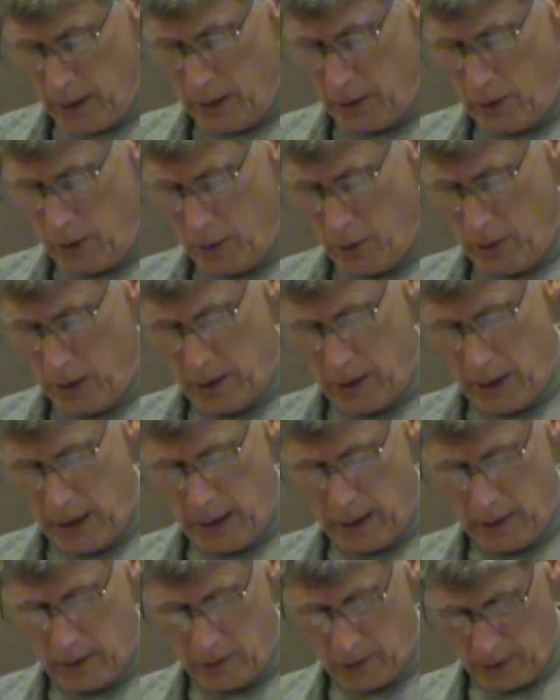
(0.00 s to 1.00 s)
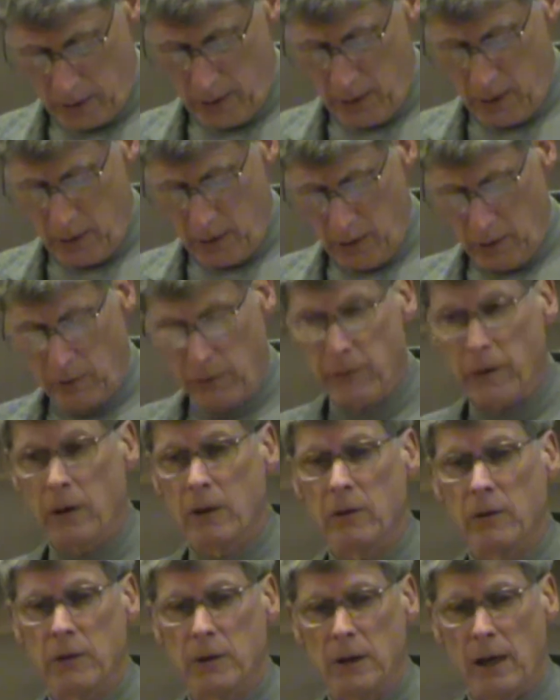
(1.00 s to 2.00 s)
and no one does. As
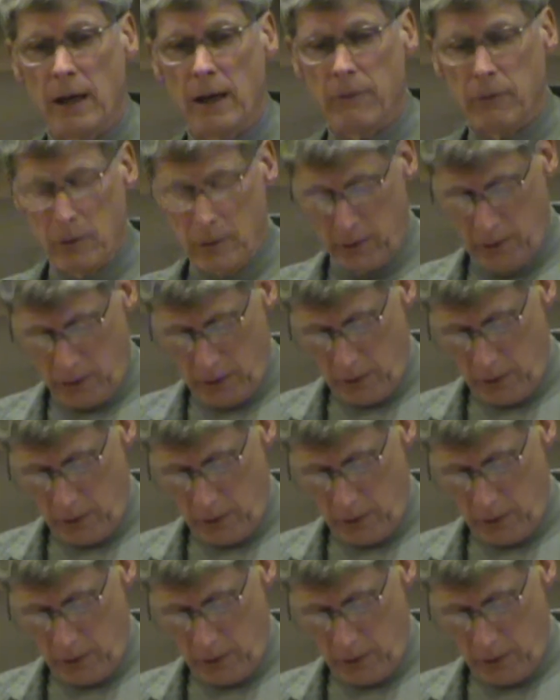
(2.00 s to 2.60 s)
far as the novel is